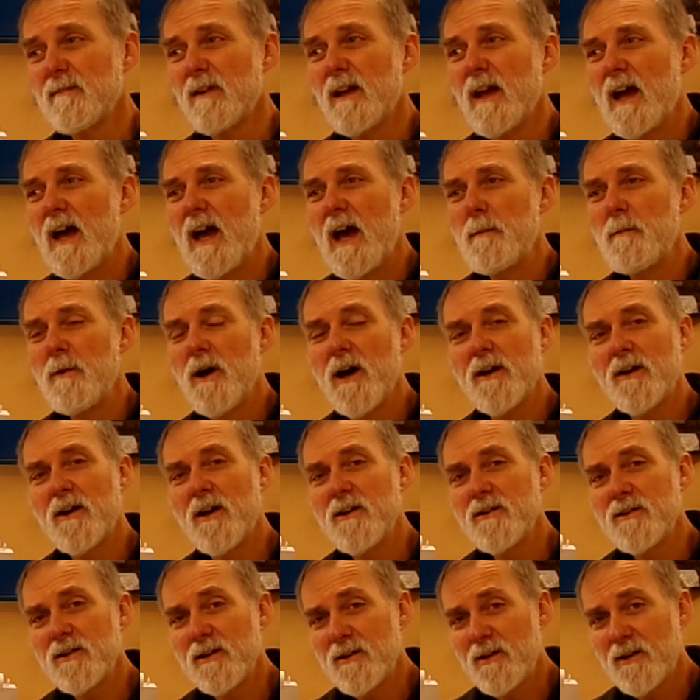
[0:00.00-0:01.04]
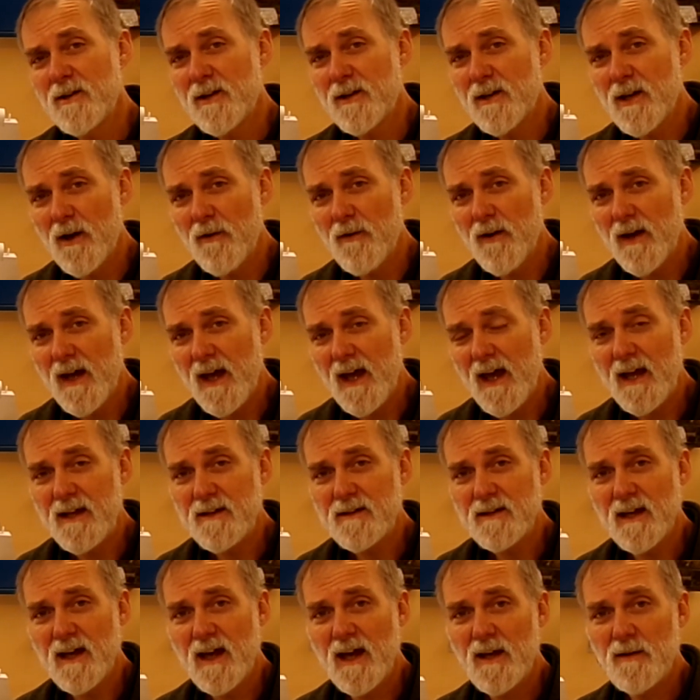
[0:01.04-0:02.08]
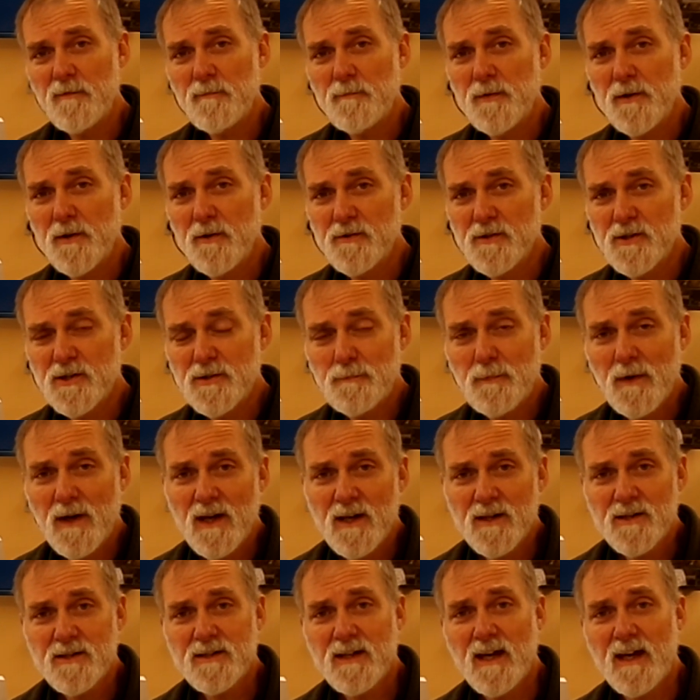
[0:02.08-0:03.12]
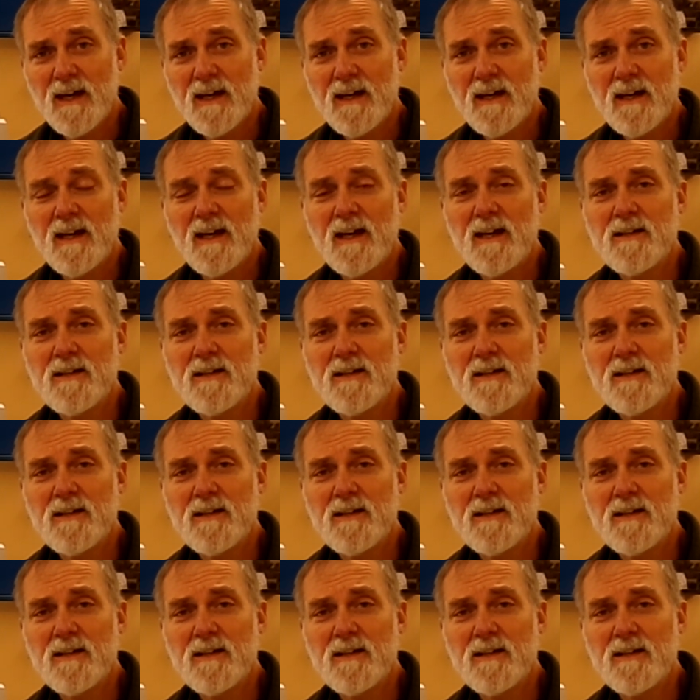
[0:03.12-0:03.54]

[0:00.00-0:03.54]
Am I going to go ahead and build a Spacek